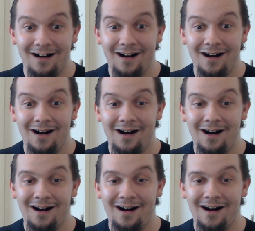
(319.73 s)
will launch
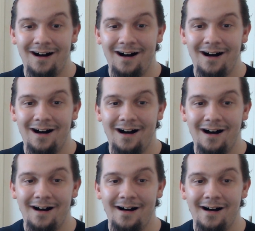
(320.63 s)
on December
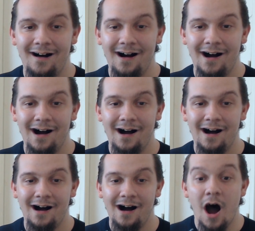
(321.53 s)
5th, 2019.